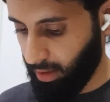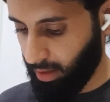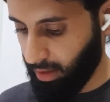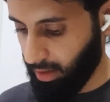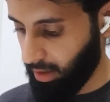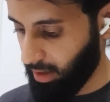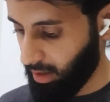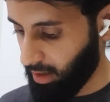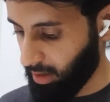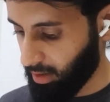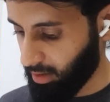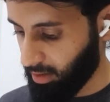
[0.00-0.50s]

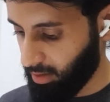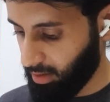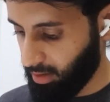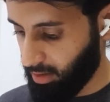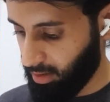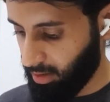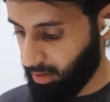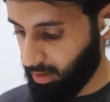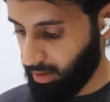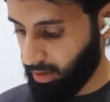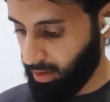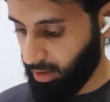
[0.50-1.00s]

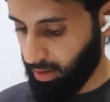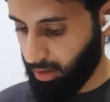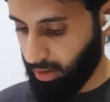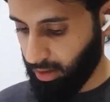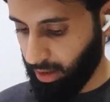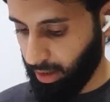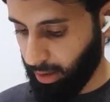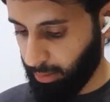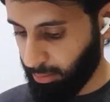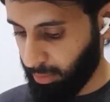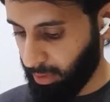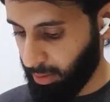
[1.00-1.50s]
is
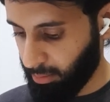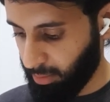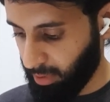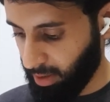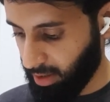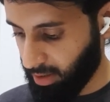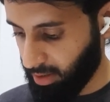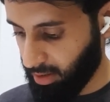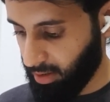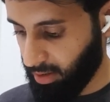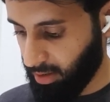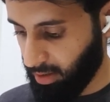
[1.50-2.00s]
9P
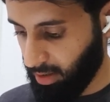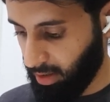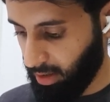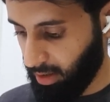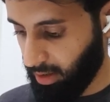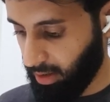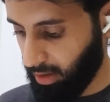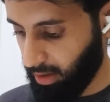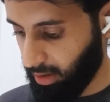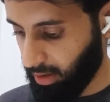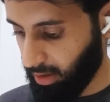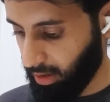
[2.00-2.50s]
plus
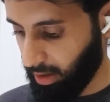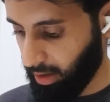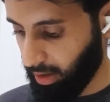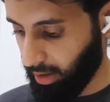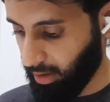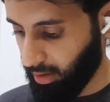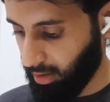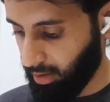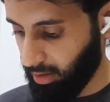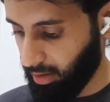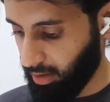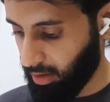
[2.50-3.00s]

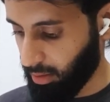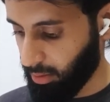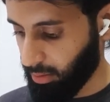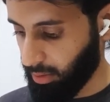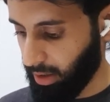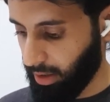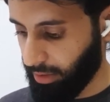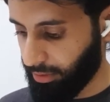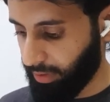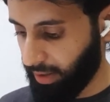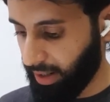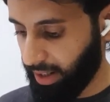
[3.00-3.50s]
9Q.
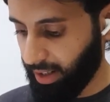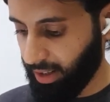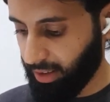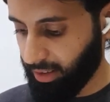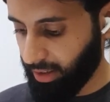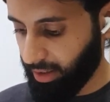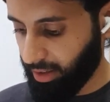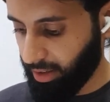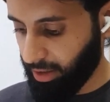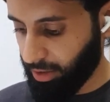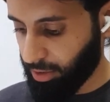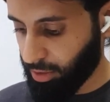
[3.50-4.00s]
Now finding
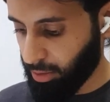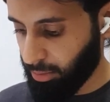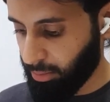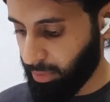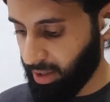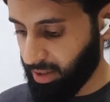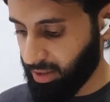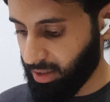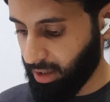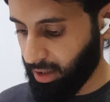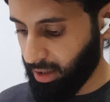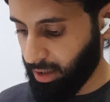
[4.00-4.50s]
the ratio
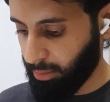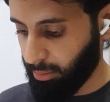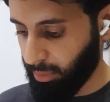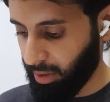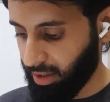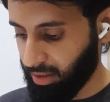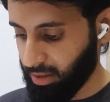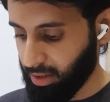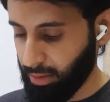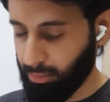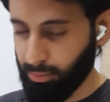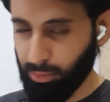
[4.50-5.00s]
basically
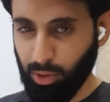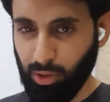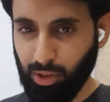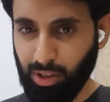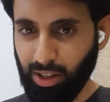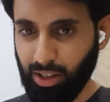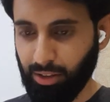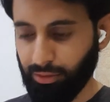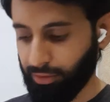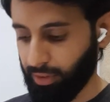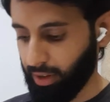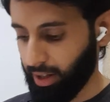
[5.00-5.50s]
means I'm gonna
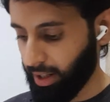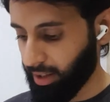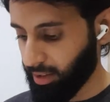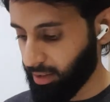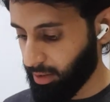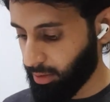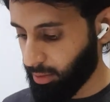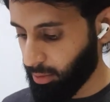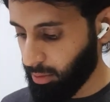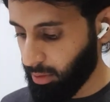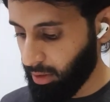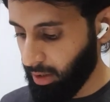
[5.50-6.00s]
divide the
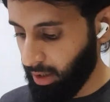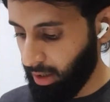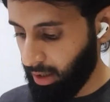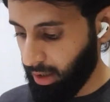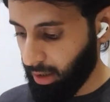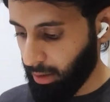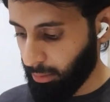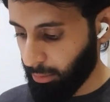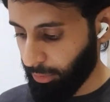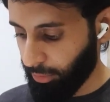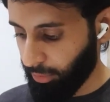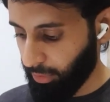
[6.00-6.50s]
two.
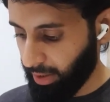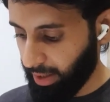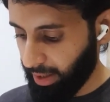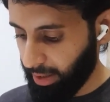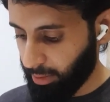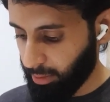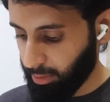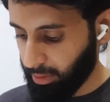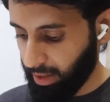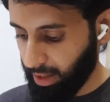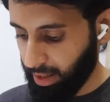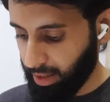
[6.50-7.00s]
Now before I
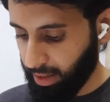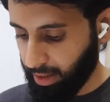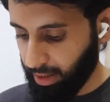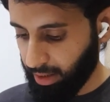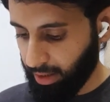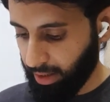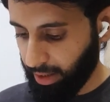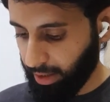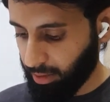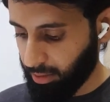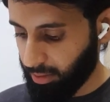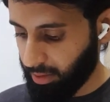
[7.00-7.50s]
do that, I'd
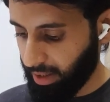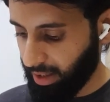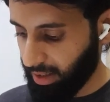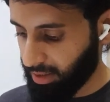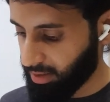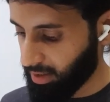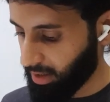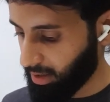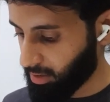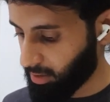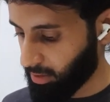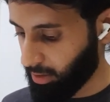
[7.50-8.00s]
like to take
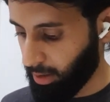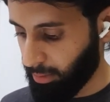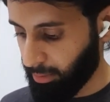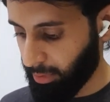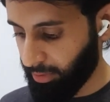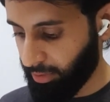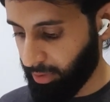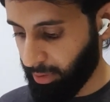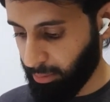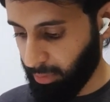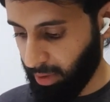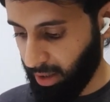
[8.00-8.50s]
6 common
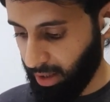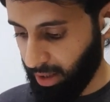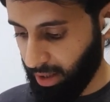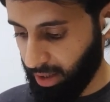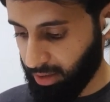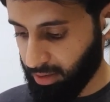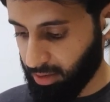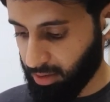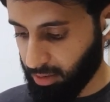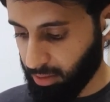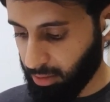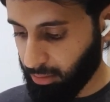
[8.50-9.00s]
from
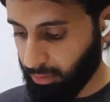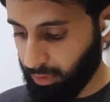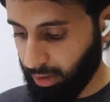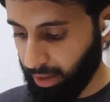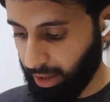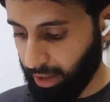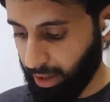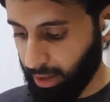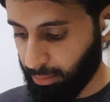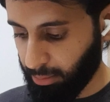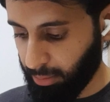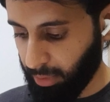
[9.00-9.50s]
AX. So
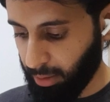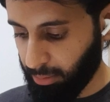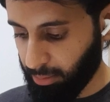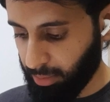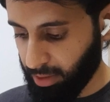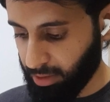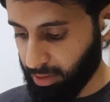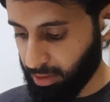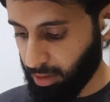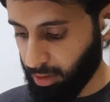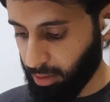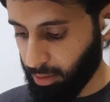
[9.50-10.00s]
I get P
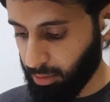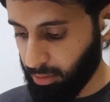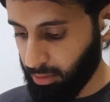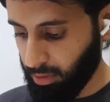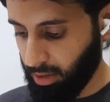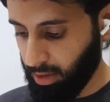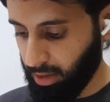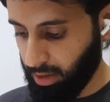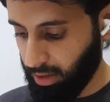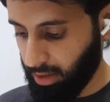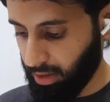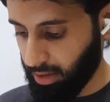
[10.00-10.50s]
plus Q
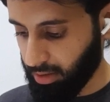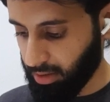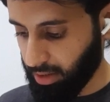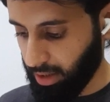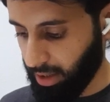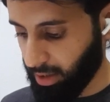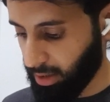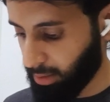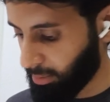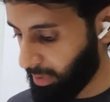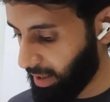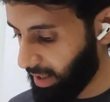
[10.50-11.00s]

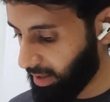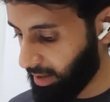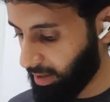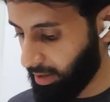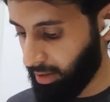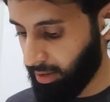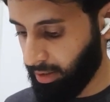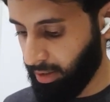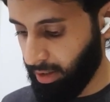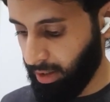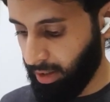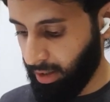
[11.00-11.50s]
inside the
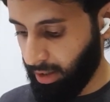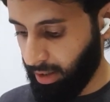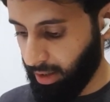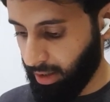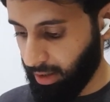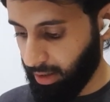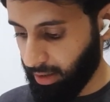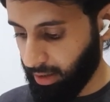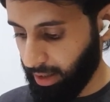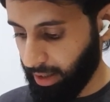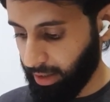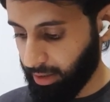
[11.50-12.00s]
bracket.
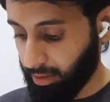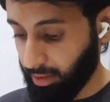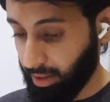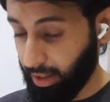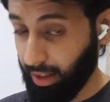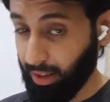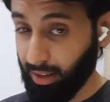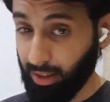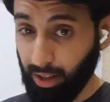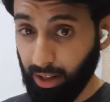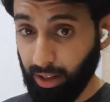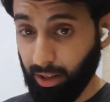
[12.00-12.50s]
I'd like to
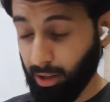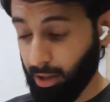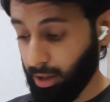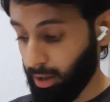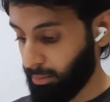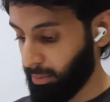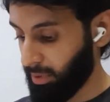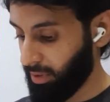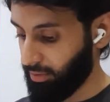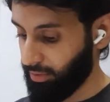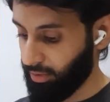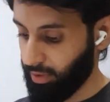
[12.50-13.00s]
take 9
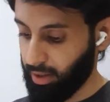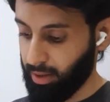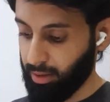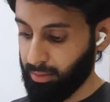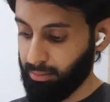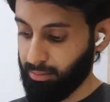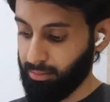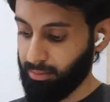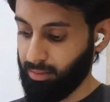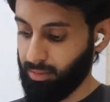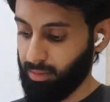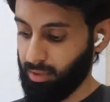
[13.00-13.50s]
common
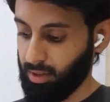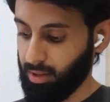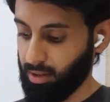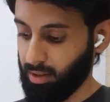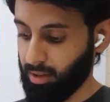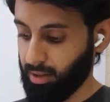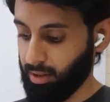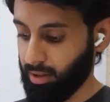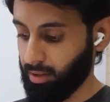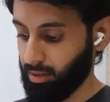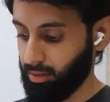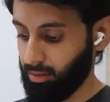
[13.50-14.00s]
from
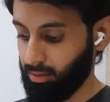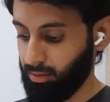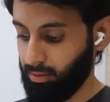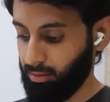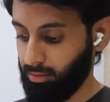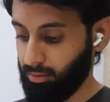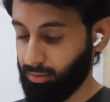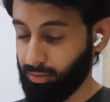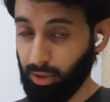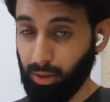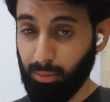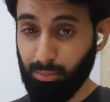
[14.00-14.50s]

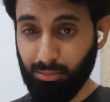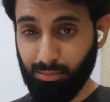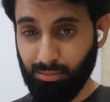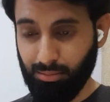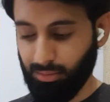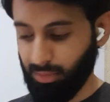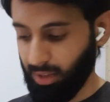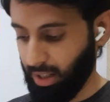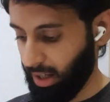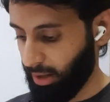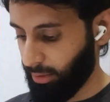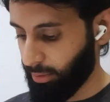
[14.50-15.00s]

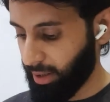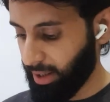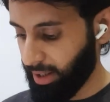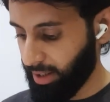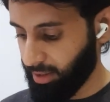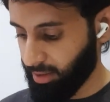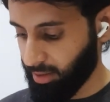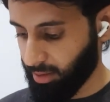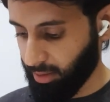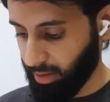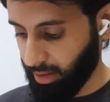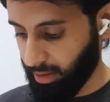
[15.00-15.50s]
AY.
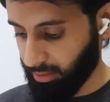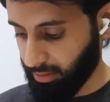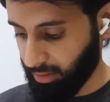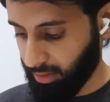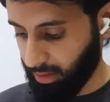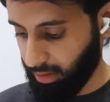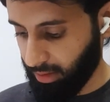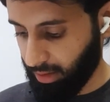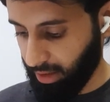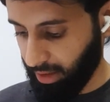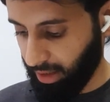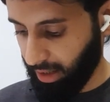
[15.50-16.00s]
So
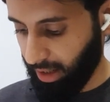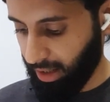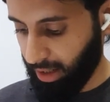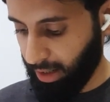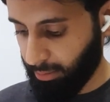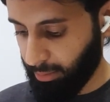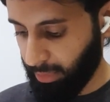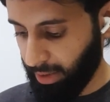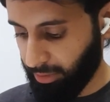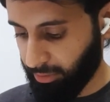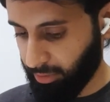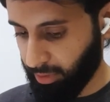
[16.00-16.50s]
again,
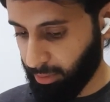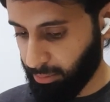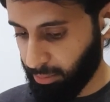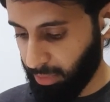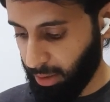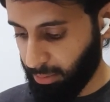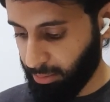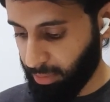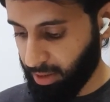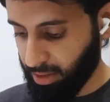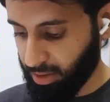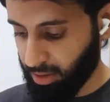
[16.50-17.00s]
I'm left with
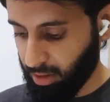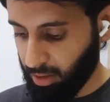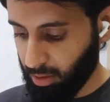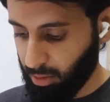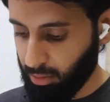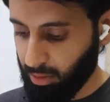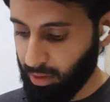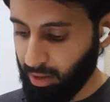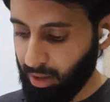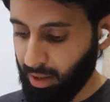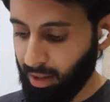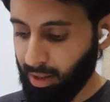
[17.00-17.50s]
P plus
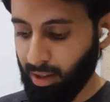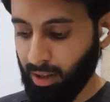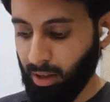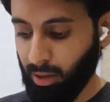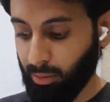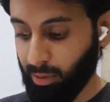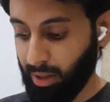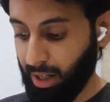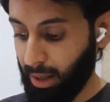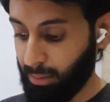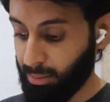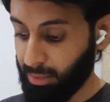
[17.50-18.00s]
Q.
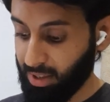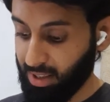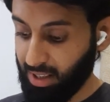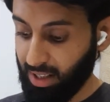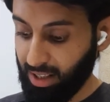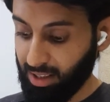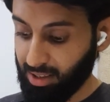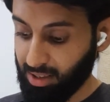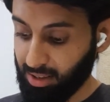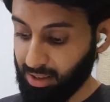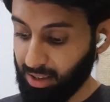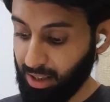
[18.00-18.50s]
What happens
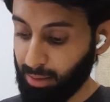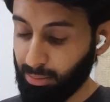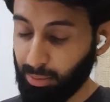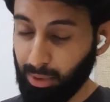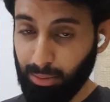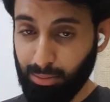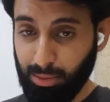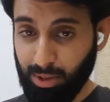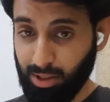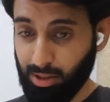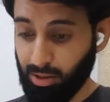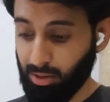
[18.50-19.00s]
next is that P
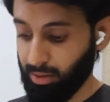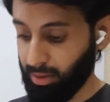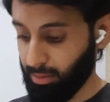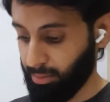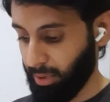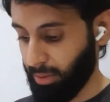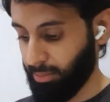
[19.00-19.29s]
plus Q and P